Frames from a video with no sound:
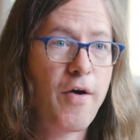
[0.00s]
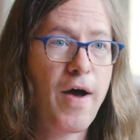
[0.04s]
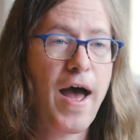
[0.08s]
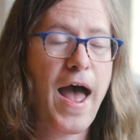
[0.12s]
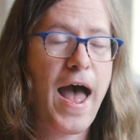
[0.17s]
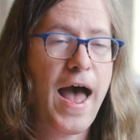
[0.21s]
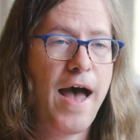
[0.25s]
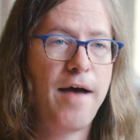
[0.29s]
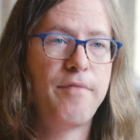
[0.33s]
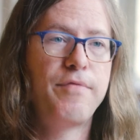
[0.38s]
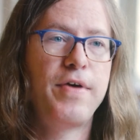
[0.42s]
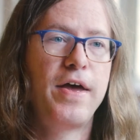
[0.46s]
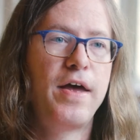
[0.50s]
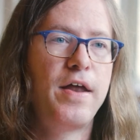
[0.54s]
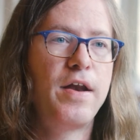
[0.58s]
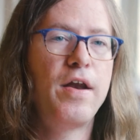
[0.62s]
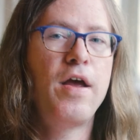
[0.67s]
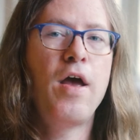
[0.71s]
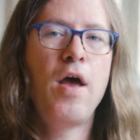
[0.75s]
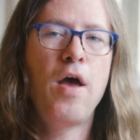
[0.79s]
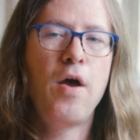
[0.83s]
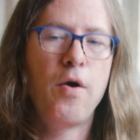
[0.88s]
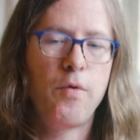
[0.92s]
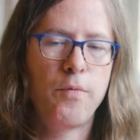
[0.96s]
have it,
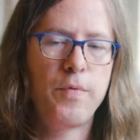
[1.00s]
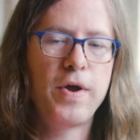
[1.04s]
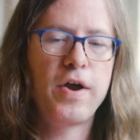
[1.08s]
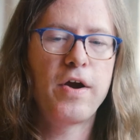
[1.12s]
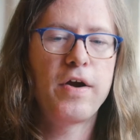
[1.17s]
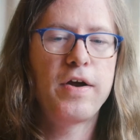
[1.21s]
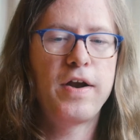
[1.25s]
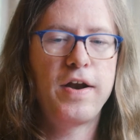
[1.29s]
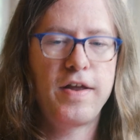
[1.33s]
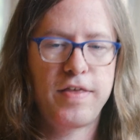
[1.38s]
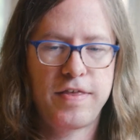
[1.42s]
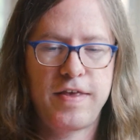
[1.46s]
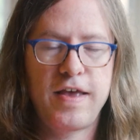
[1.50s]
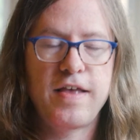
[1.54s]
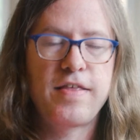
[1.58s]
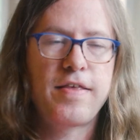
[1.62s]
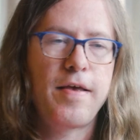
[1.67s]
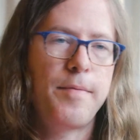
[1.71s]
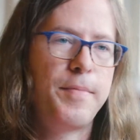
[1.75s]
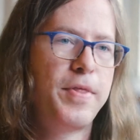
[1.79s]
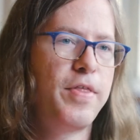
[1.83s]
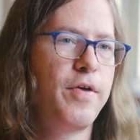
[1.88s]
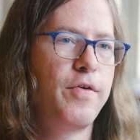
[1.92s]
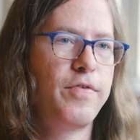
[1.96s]
we are going to see
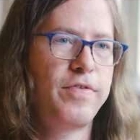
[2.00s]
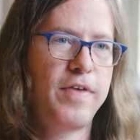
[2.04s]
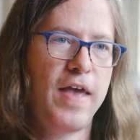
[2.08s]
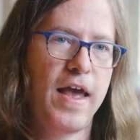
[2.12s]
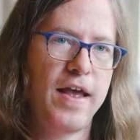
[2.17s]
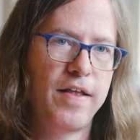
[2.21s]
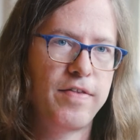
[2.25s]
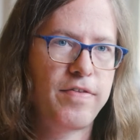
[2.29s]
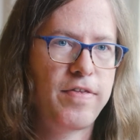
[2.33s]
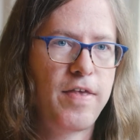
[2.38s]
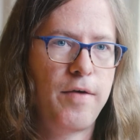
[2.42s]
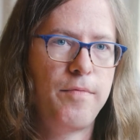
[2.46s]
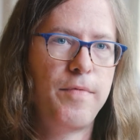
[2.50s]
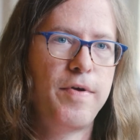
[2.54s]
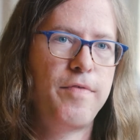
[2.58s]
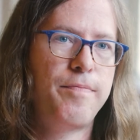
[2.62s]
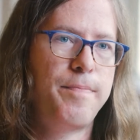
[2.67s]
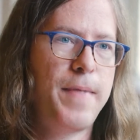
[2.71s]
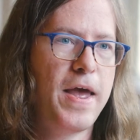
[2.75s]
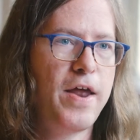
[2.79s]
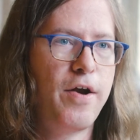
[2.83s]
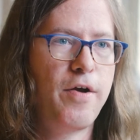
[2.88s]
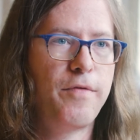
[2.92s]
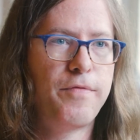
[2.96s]
some of those gains that we've
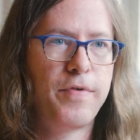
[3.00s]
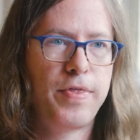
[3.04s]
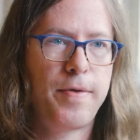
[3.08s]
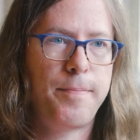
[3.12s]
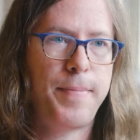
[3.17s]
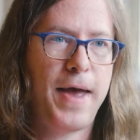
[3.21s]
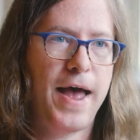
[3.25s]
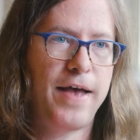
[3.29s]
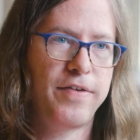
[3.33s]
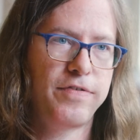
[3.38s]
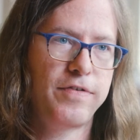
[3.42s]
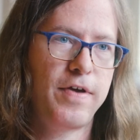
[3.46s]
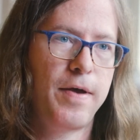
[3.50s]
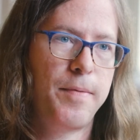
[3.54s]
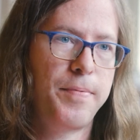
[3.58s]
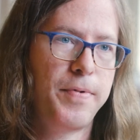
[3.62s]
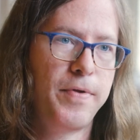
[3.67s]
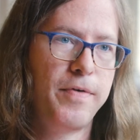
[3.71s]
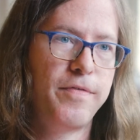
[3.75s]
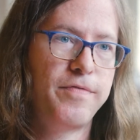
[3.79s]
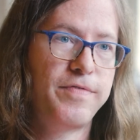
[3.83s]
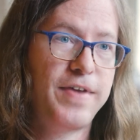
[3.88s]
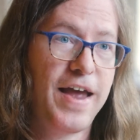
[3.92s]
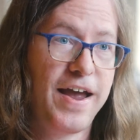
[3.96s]
made over the past couple
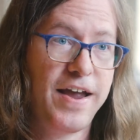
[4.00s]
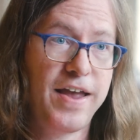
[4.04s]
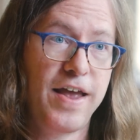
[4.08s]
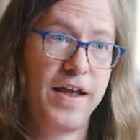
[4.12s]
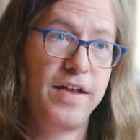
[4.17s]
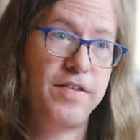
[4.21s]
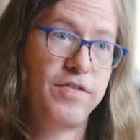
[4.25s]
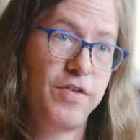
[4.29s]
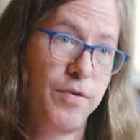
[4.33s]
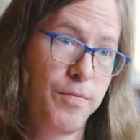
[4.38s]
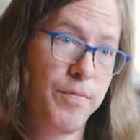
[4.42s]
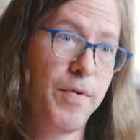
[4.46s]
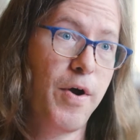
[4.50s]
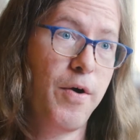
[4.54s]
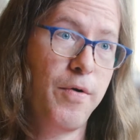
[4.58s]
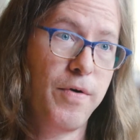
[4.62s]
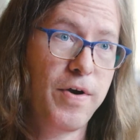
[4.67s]
of decades erode,